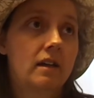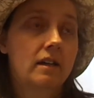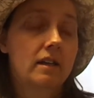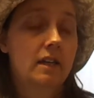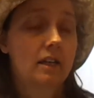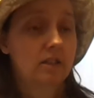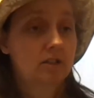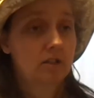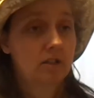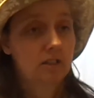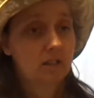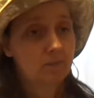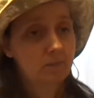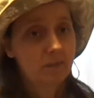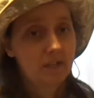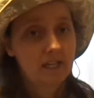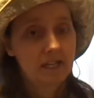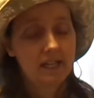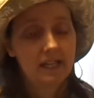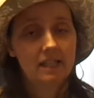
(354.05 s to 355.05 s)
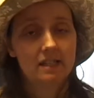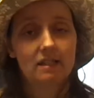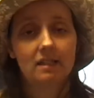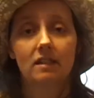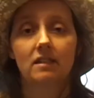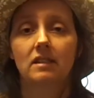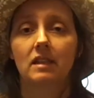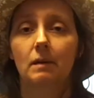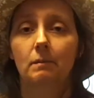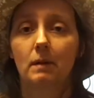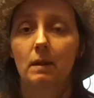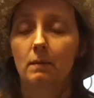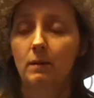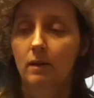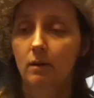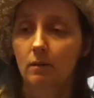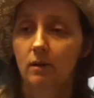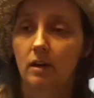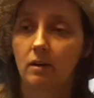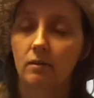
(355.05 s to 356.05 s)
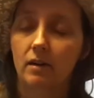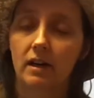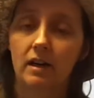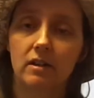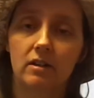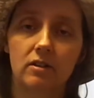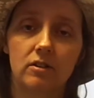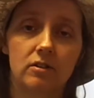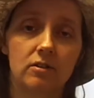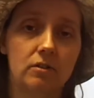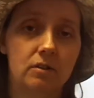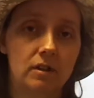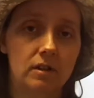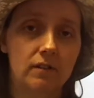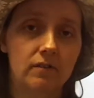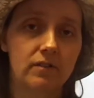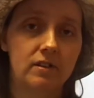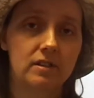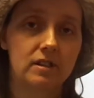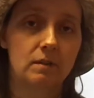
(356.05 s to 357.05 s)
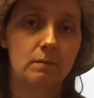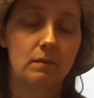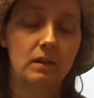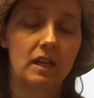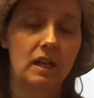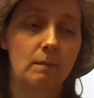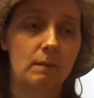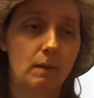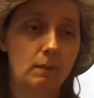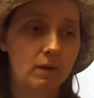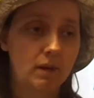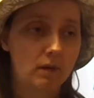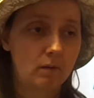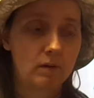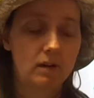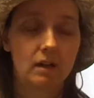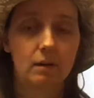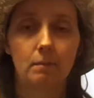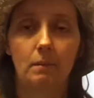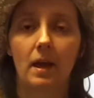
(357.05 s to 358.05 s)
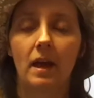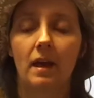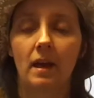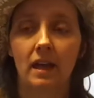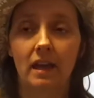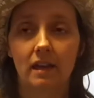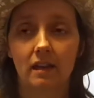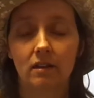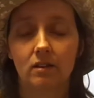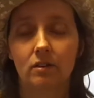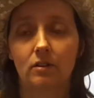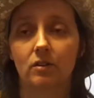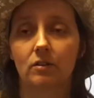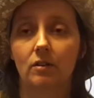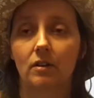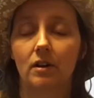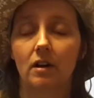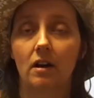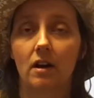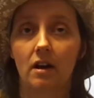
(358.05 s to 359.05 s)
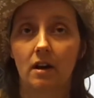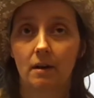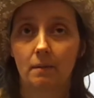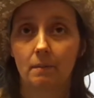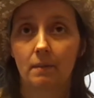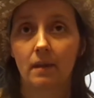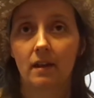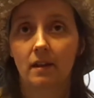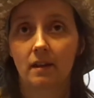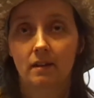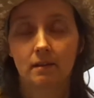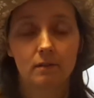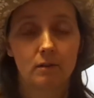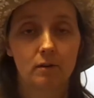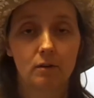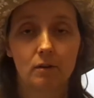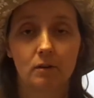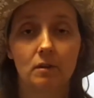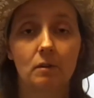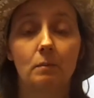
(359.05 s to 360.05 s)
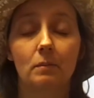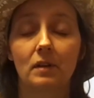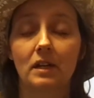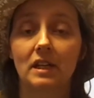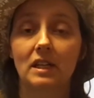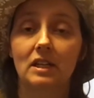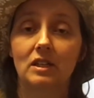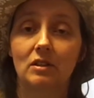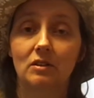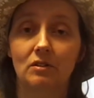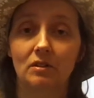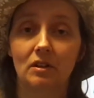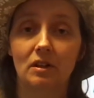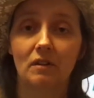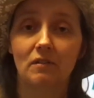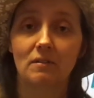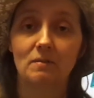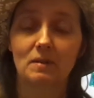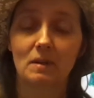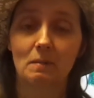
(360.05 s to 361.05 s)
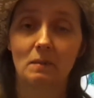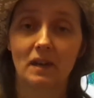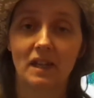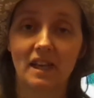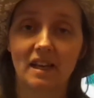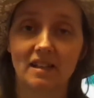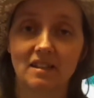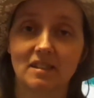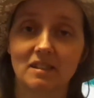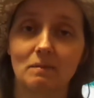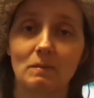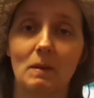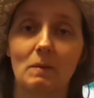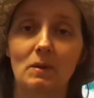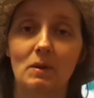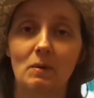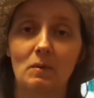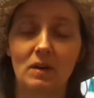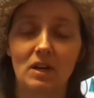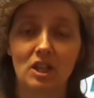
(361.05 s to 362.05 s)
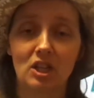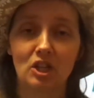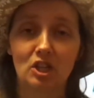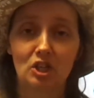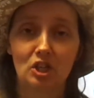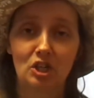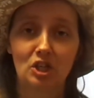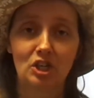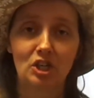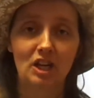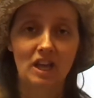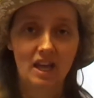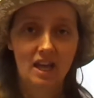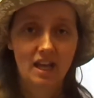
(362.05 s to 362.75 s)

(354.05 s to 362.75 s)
get your explaining skills up. Maybe you want to write a tutorial for somebody. Maybe you want to make a tutorial or complete a tutorial from somebody else. Maybe you want to learn